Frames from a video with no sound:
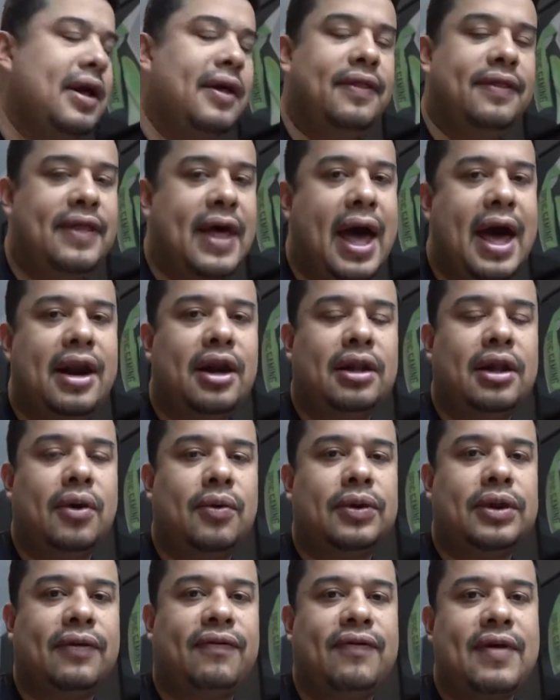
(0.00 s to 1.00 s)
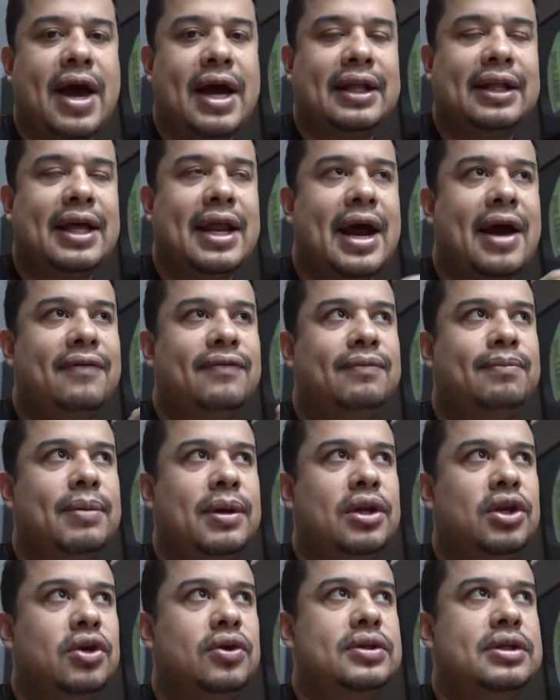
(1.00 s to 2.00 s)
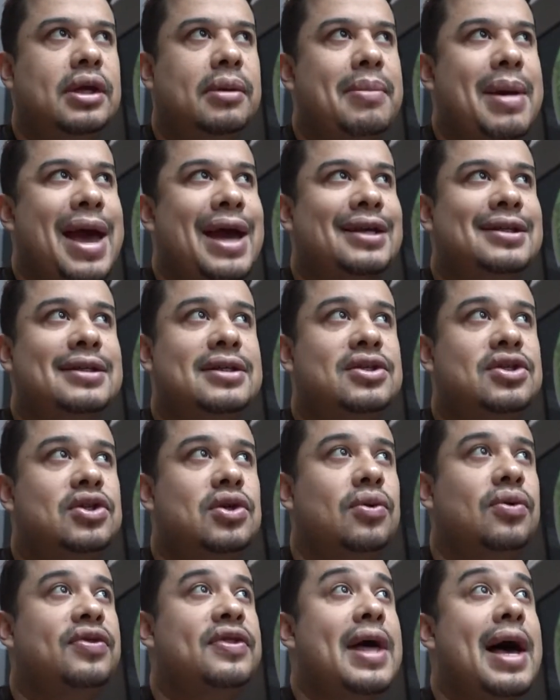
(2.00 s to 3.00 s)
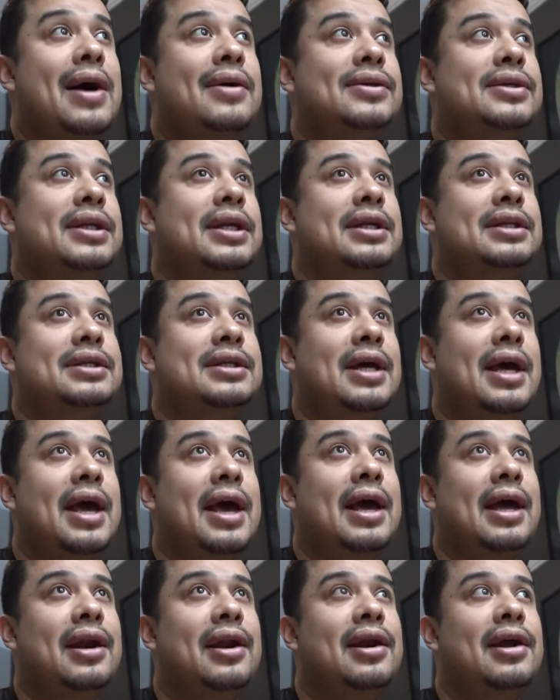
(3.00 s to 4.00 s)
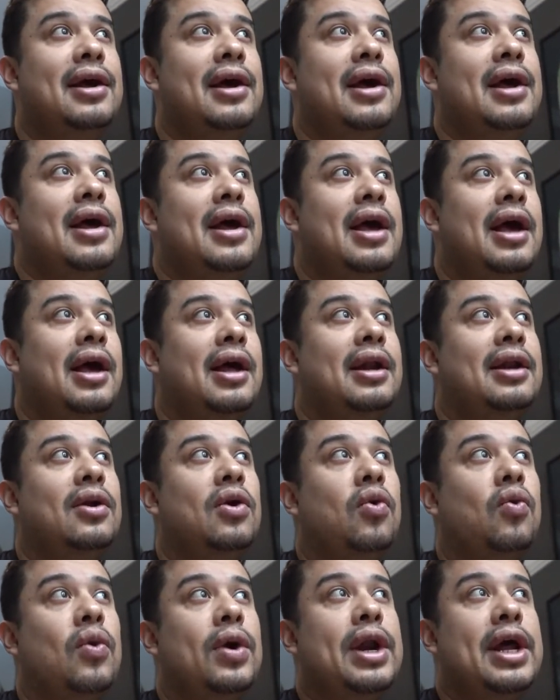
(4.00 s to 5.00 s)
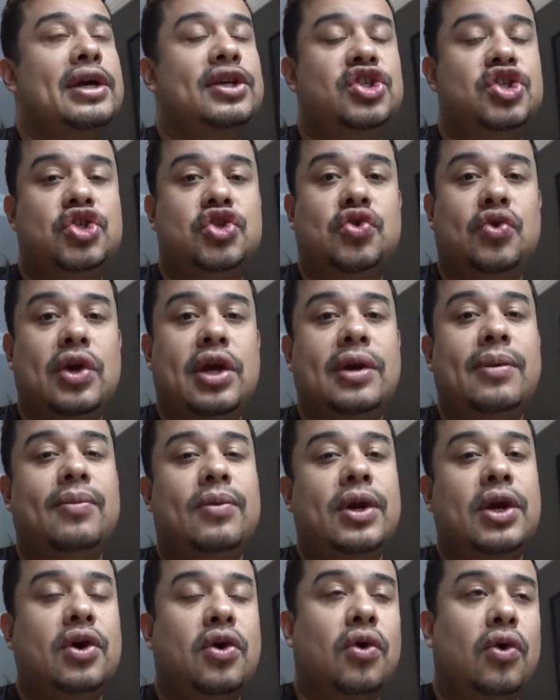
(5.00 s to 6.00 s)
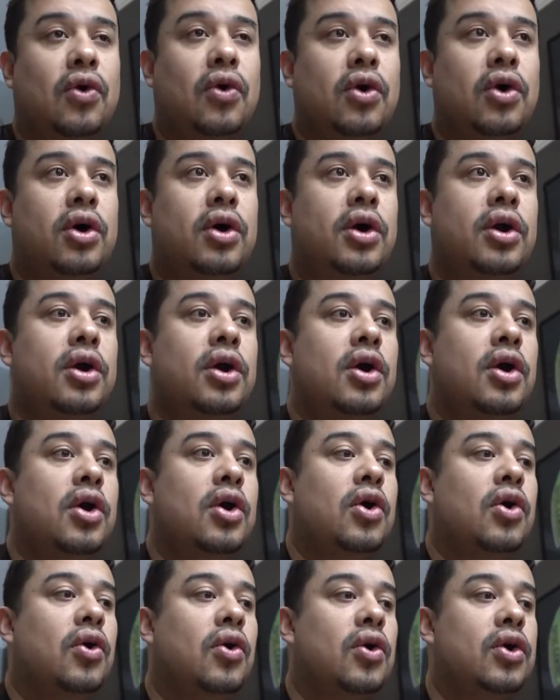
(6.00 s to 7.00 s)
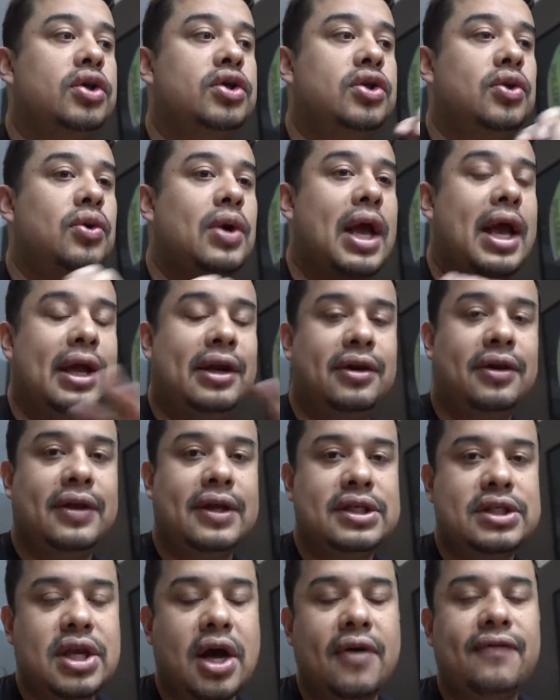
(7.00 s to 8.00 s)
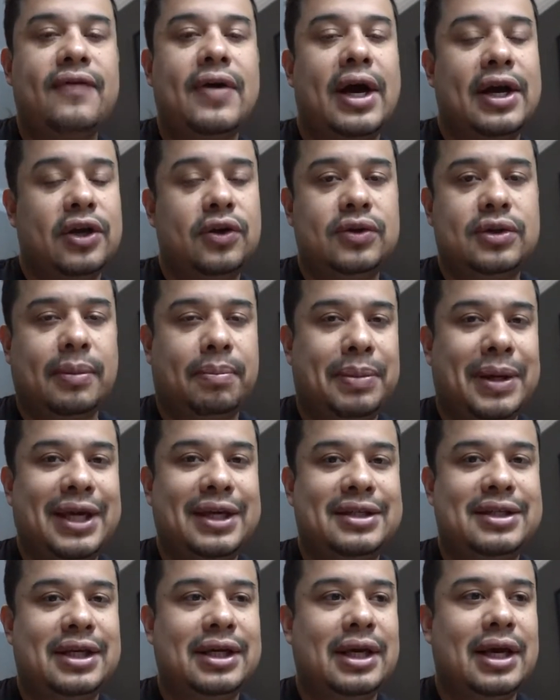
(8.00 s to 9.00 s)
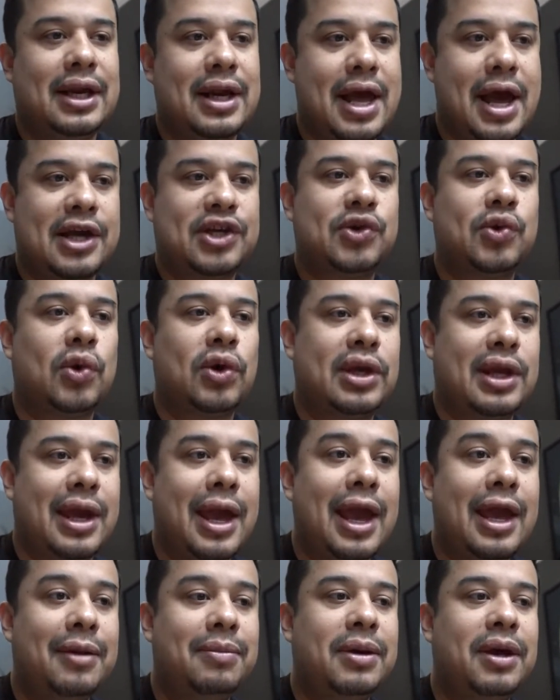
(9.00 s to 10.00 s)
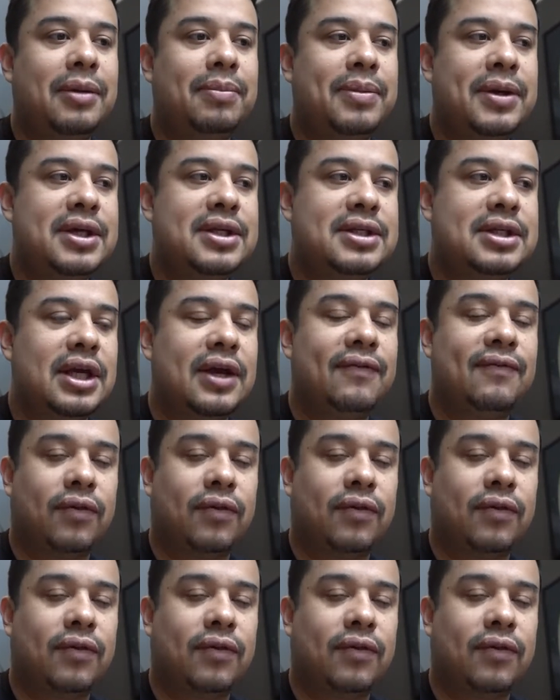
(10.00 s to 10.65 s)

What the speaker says: That, along with the fact that I've been using Mac since 2010, and when I stream, record, or do any of this stuff, I use a PC, an actual gaming PC.